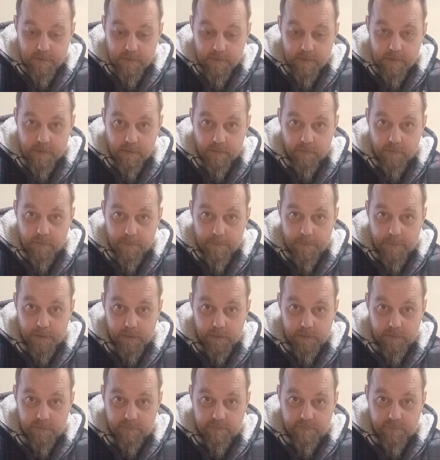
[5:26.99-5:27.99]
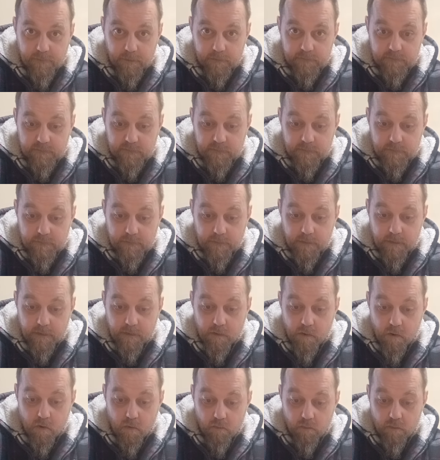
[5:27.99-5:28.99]
here at the middle of the foot. Yeah.
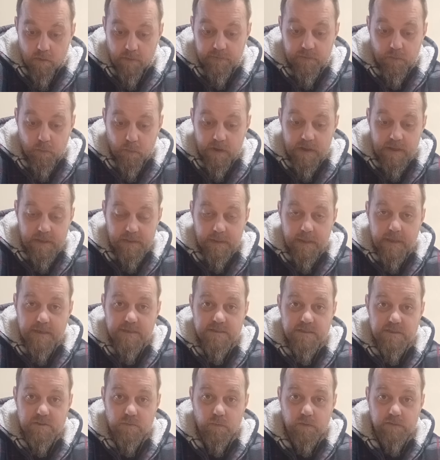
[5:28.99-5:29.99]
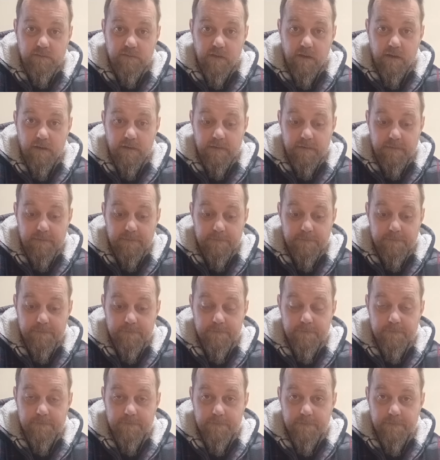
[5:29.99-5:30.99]
Roughly where your laces would tie.
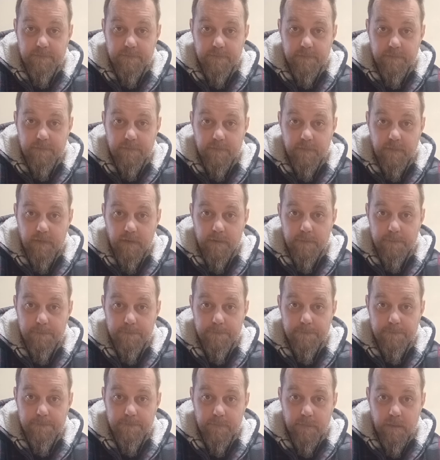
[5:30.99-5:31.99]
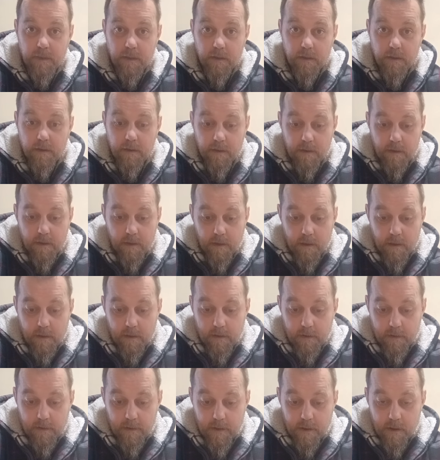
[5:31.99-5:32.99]
Yeah.
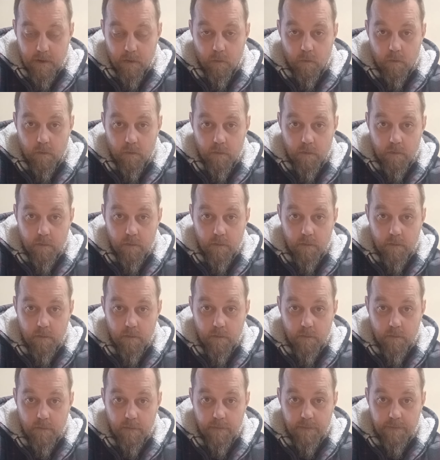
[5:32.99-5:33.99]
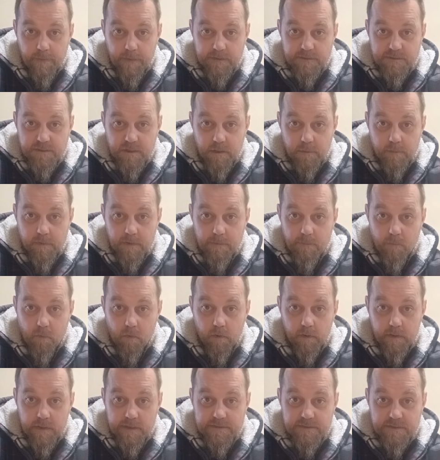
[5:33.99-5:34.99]
Now, that's going to be
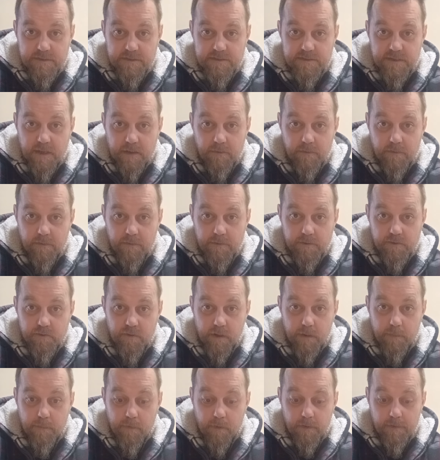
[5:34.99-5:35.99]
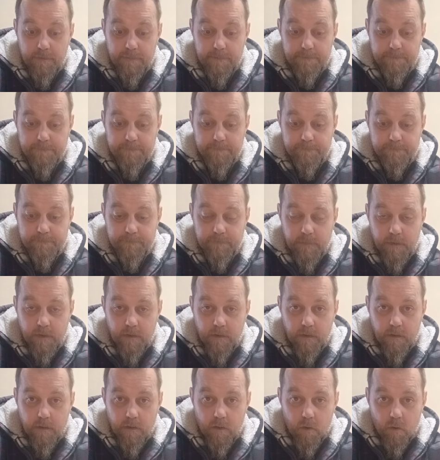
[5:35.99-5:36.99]
more or less in the center of the tripod.
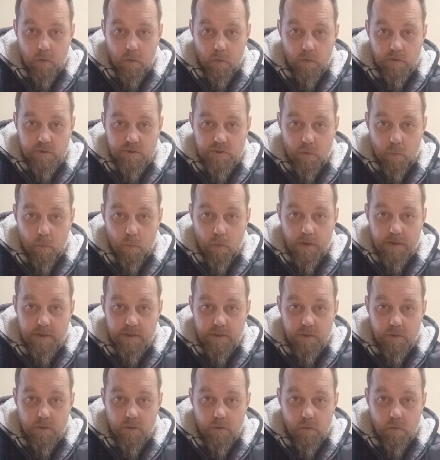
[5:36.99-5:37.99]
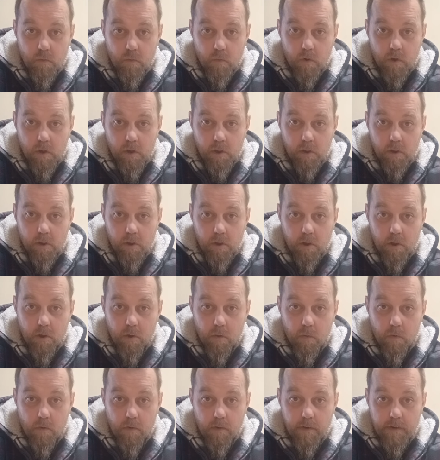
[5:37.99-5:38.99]
So when you
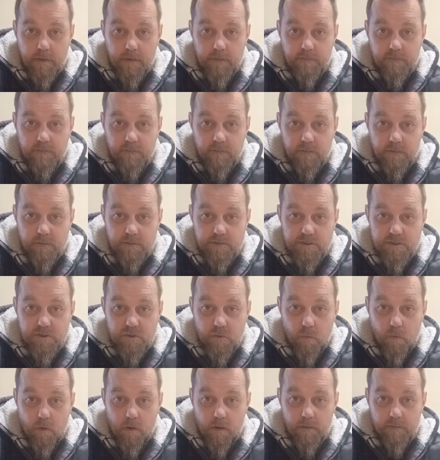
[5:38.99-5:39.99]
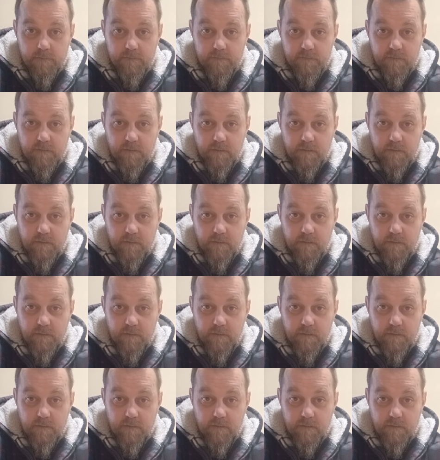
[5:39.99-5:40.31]
lower into your squat,